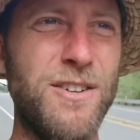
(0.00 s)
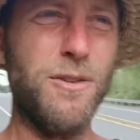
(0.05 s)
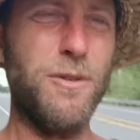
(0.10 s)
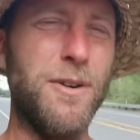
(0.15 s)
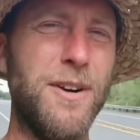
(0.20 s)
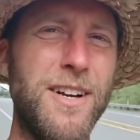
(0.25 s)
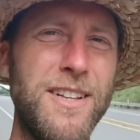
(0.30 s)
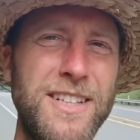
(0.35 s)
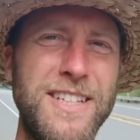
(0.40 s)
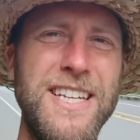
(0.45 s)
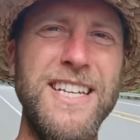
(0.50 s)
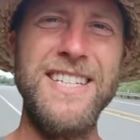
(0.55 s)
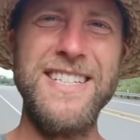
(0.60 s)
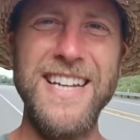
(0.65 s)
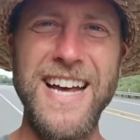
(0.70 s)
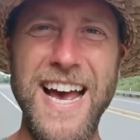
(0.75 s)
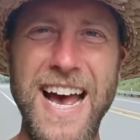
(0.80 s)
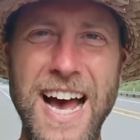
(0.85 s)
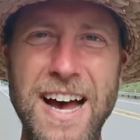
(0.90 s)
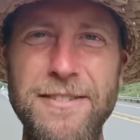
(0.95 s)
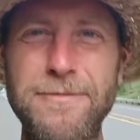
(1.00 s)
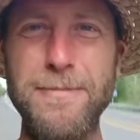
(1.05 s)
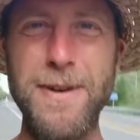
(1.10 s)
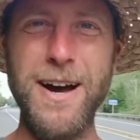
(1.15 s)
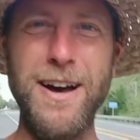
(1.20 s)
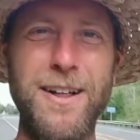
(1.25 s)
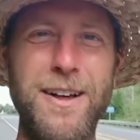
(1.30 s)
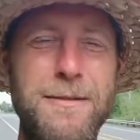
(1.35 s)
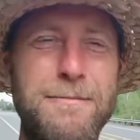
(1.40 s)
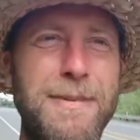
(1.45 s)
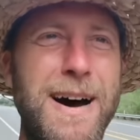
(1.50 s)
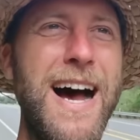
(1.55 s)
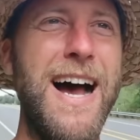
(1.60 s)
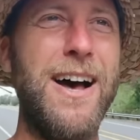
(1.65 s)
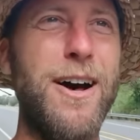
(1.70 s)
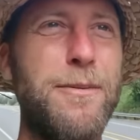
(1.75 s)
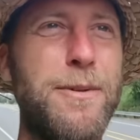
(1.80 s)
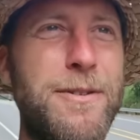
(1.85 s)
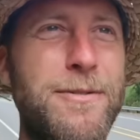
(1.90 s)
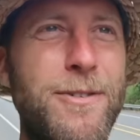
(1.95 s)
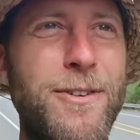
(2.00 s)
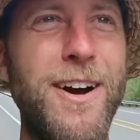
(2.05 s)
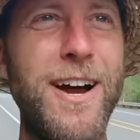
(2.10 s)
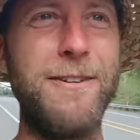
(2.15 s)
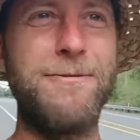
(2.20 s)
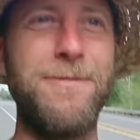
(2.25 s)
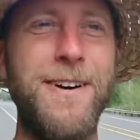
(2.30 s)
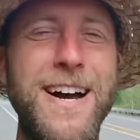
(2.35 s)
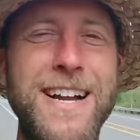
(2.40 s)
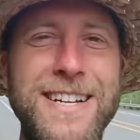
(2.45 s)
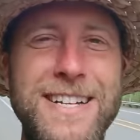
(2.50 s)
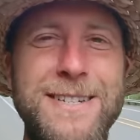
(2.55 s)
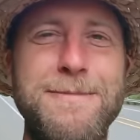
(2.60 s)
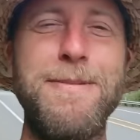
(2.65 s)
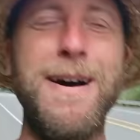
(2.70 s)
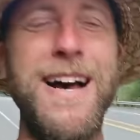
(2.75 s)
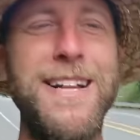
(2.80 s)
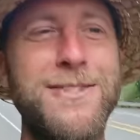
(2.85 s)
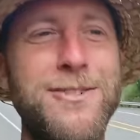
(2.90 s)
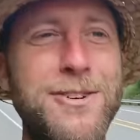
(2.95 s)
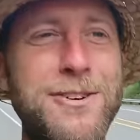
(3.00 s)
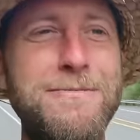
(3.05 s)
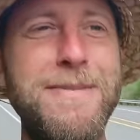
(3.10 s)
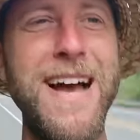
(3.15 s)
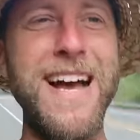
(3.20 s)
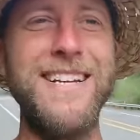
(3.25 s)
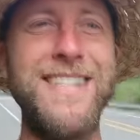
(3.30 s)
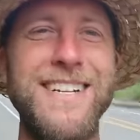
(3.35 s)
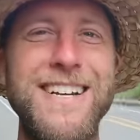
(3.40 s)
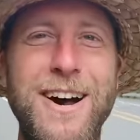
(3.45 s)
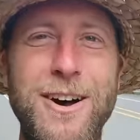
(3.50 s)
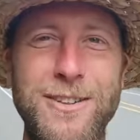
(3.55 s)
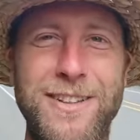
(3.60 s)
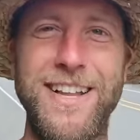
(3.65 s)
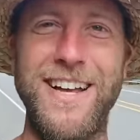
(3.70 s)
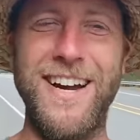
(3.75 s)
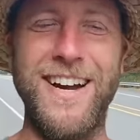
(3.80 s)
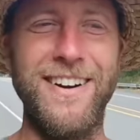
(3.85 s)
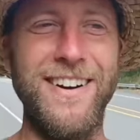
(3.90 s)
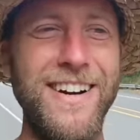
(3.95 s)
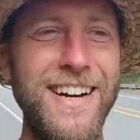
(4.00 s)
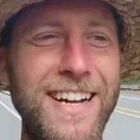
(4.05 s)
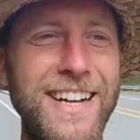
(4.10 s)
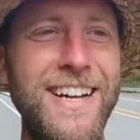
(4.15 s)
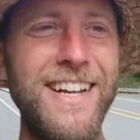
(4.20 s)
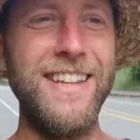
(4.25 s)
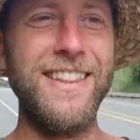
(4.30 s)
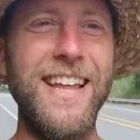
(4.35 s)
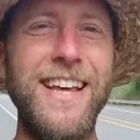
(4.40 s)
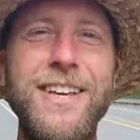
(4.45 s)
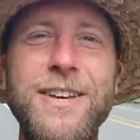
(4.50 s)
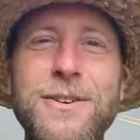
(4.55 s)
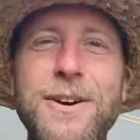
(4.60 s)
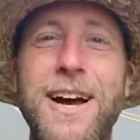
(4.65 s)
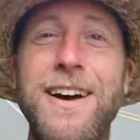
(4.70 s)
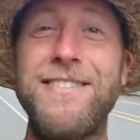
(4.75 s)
or at least a half mile or mile before I find a spot. So imagine out there that you